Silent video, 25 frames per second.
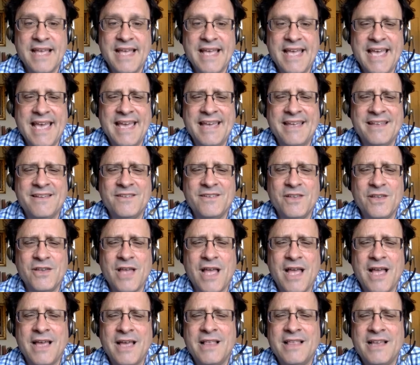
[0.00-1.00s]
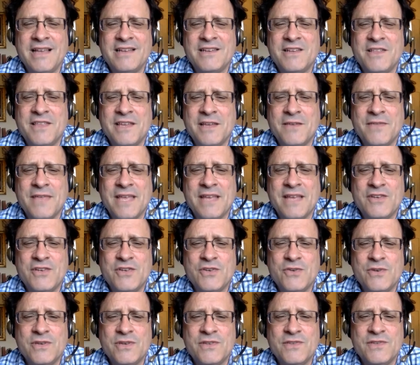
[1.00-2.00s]
and I like to think of that
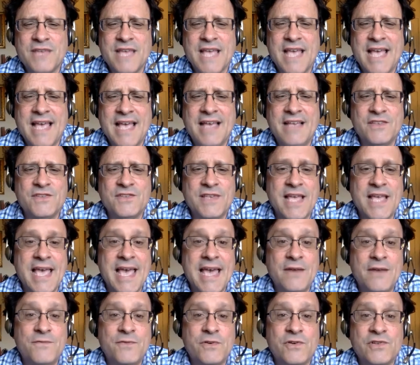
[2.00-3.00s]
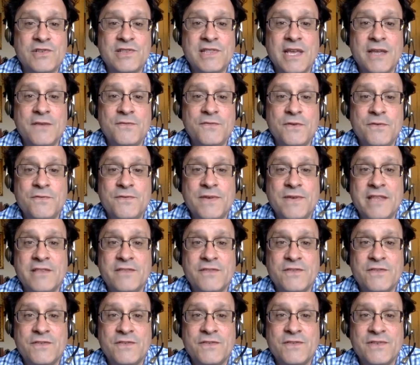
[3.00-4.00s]
too as has adverse life
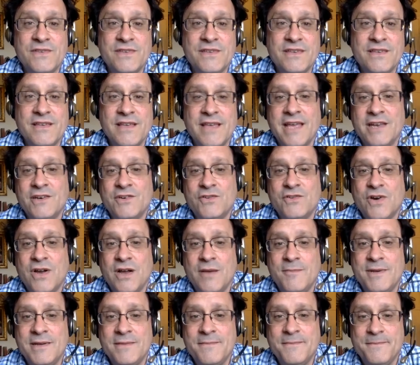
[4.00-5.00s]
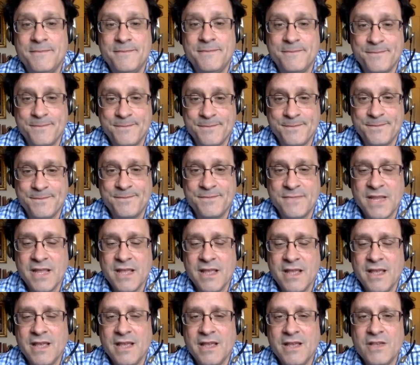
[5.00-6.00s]
events and trauma.
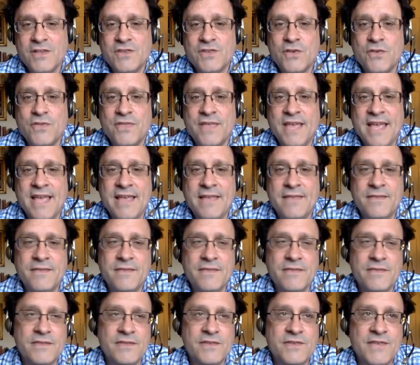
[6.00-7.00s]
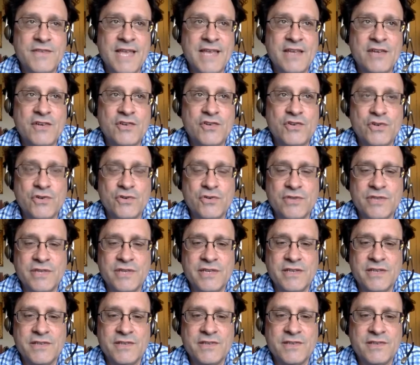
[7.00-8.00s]
So then the second truth
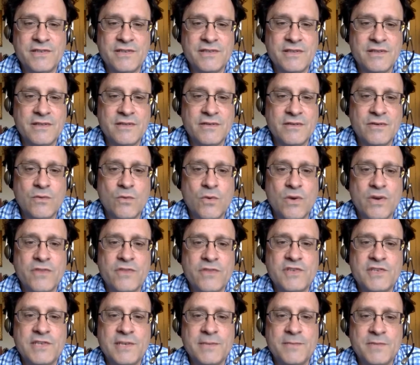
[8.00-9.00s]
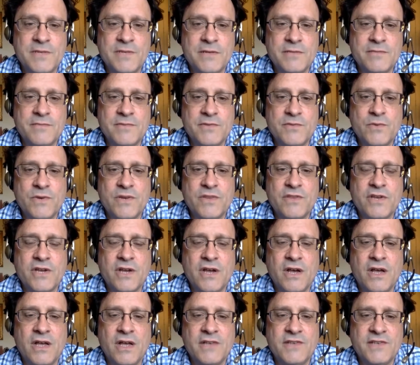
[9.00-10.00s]
is what are the symptoms? What are the
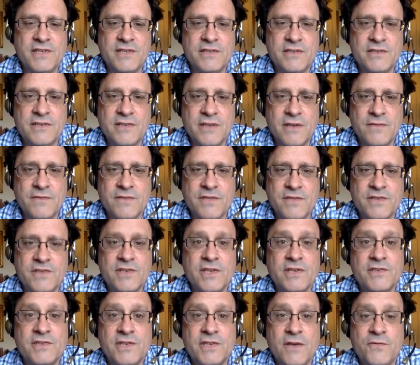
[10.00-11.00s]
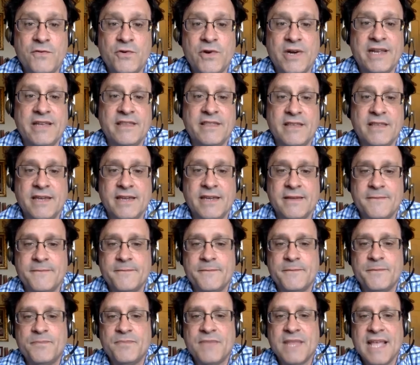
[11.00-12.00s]
causes of this suffering thing?
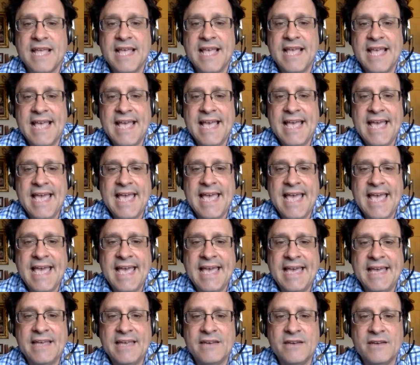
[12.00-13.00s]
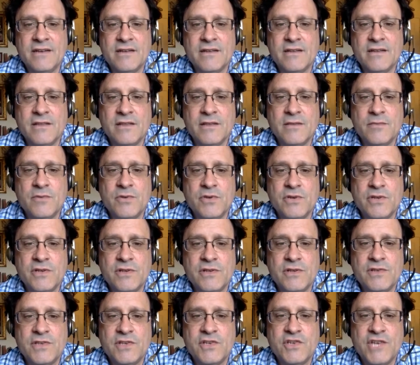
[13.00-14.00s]
And the
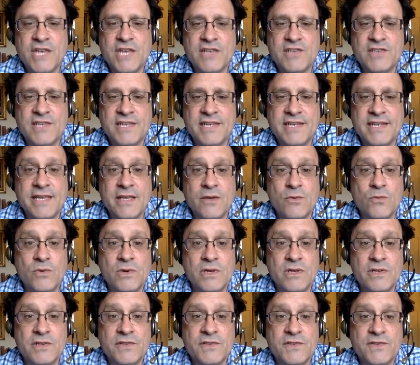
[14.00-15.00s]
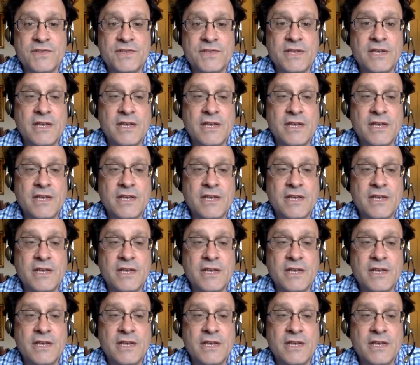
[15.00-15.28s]
Buddha suggested it was